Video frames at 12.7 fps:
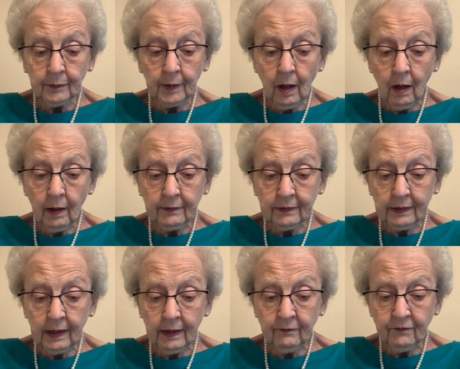God
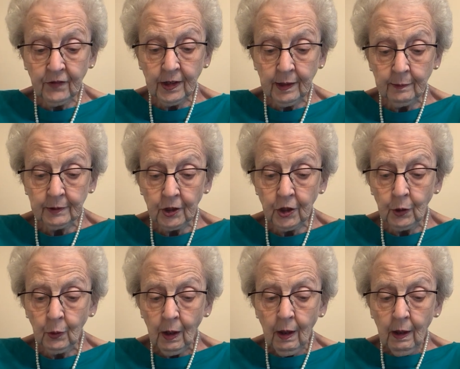said for him to
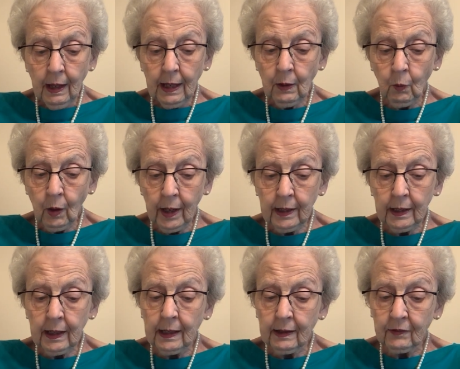do. He went
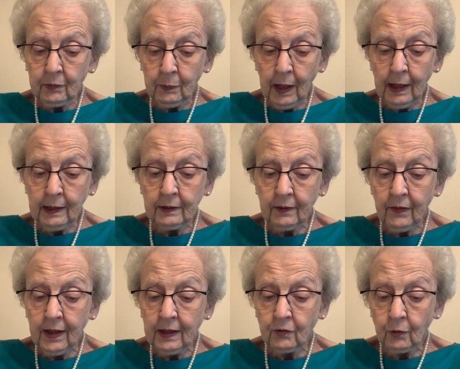and explained to
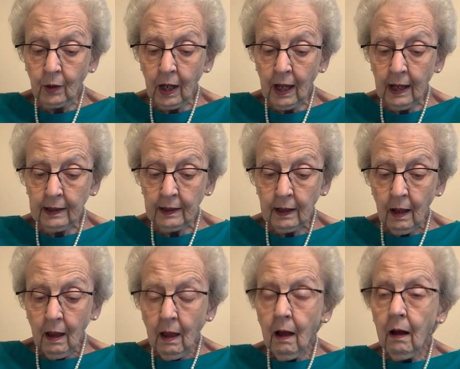the Israelite,
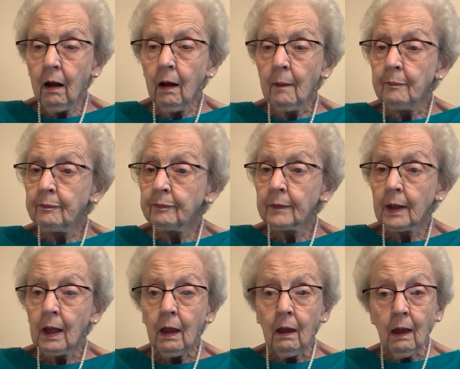
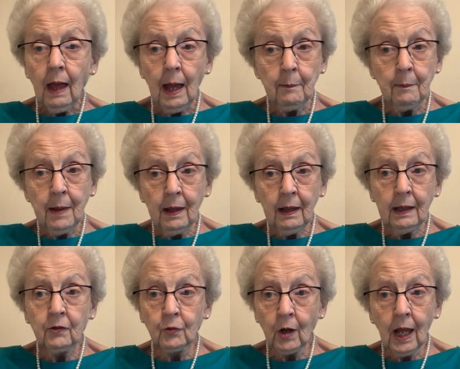that
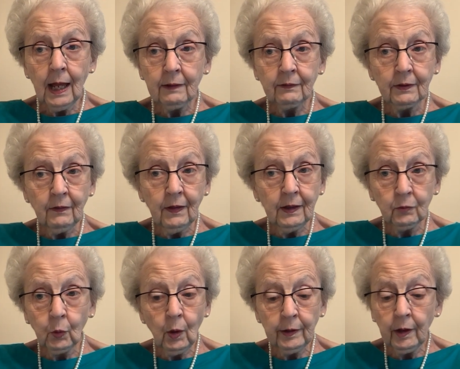this
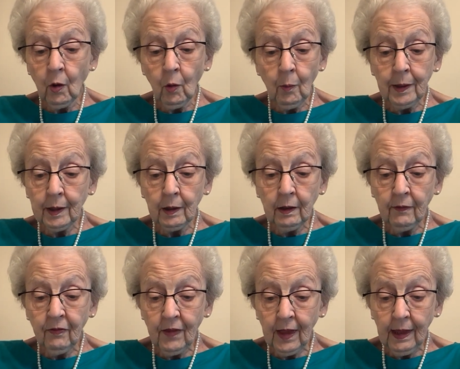wasn't going to be a good
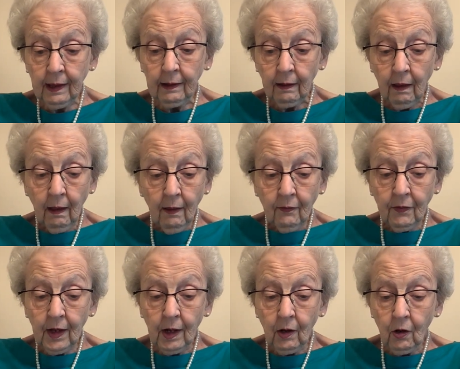thing,
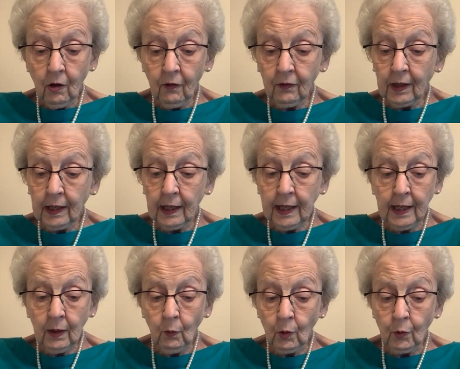that an earthly
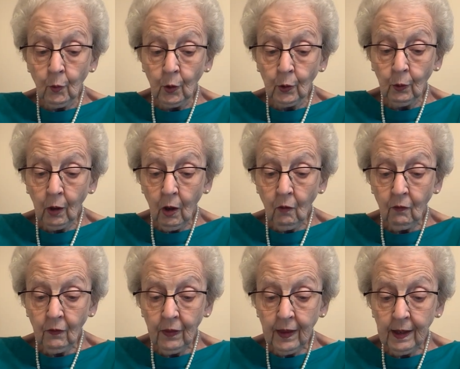king would rule
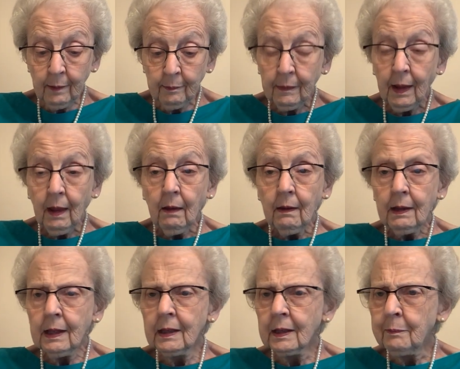over them.
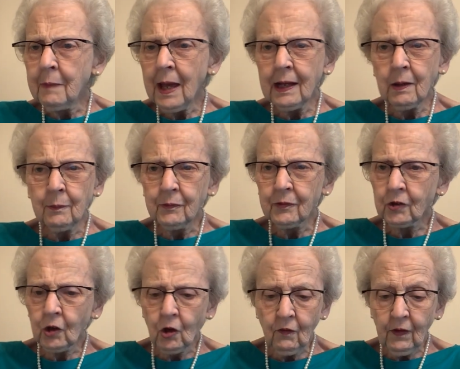He could make them
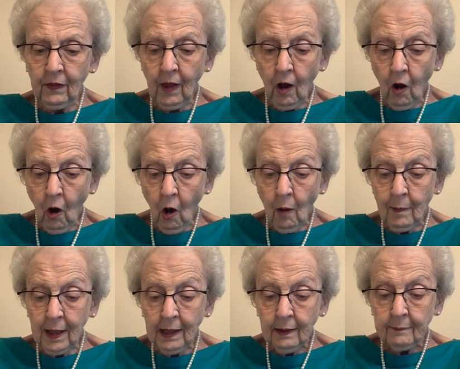serve in the
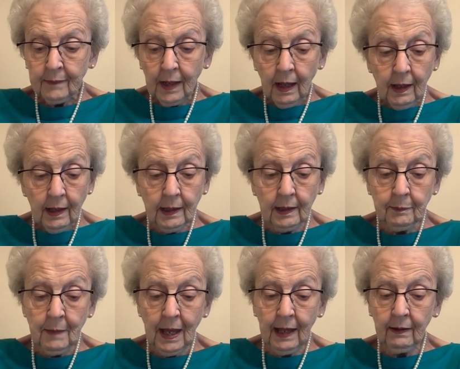army. He could
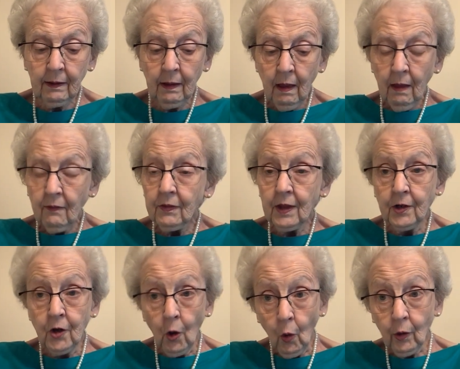make their
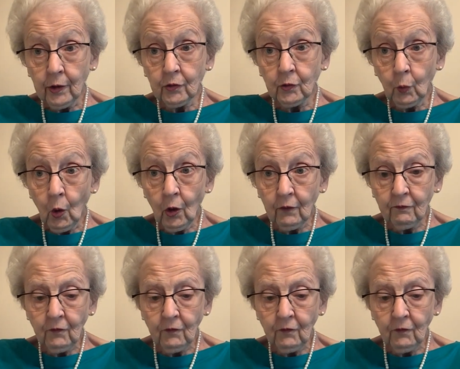daughters work